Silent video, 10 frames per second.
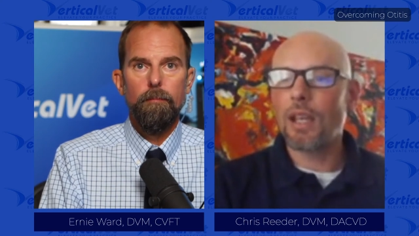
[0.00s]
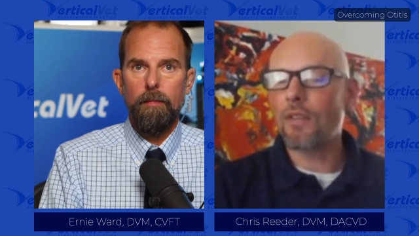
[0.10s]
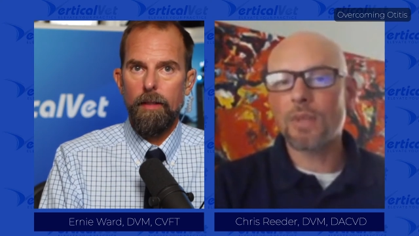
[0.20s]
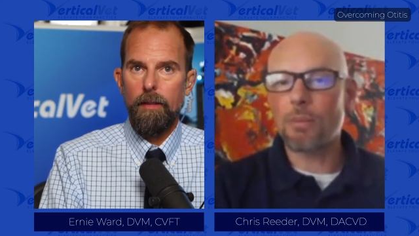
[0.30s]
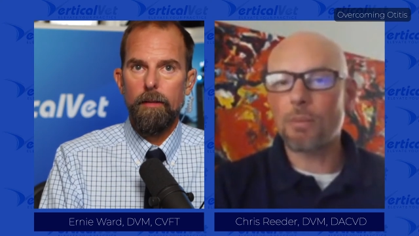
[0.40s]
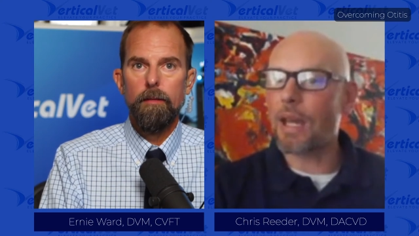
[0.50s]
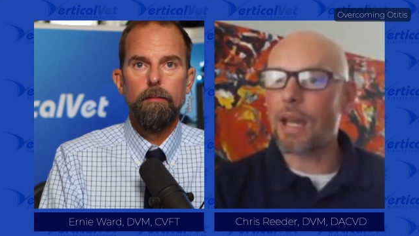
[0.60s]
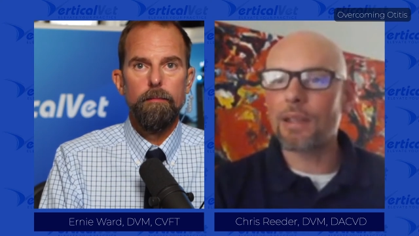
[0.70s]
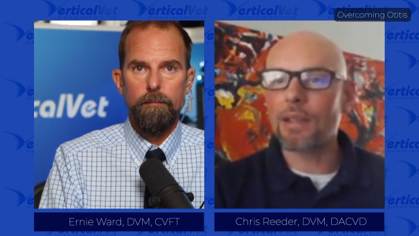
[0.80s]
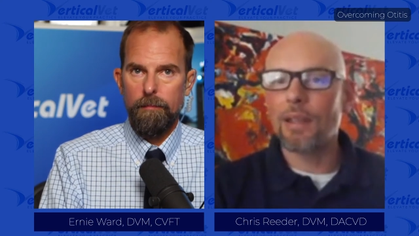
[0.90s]
Speaker 1: Have them come
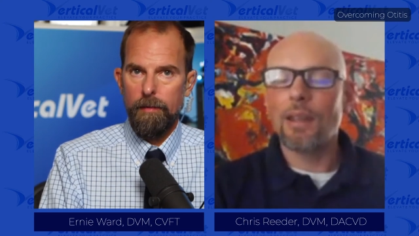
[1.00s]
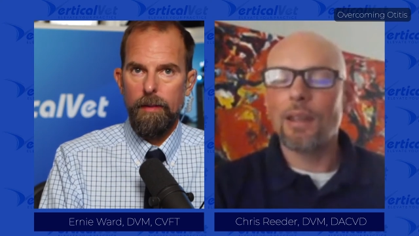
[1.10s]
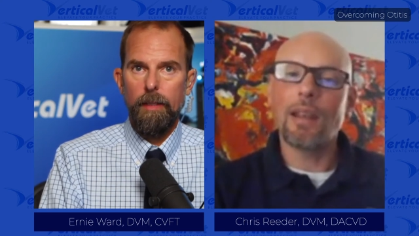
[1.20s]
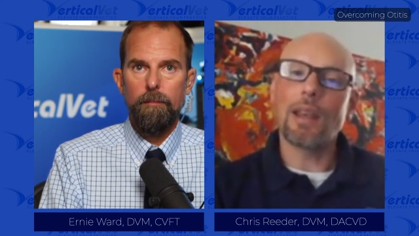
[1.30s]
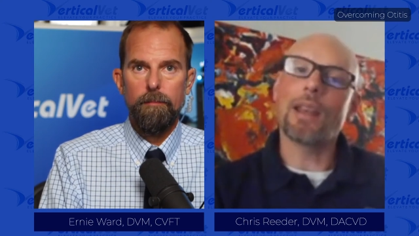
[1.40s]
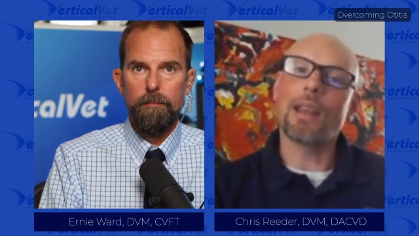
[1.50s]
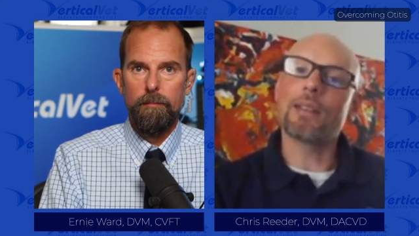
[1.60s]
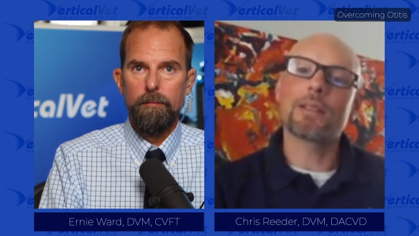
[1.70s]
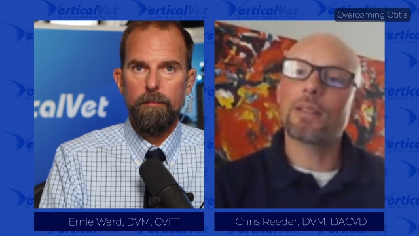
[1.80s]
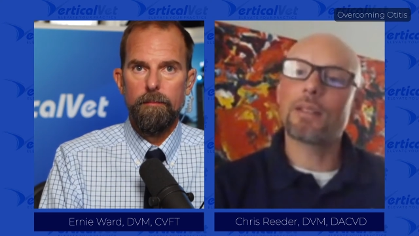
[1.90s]
back,
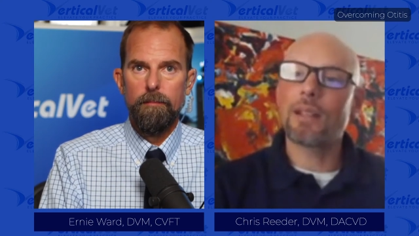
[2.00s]
and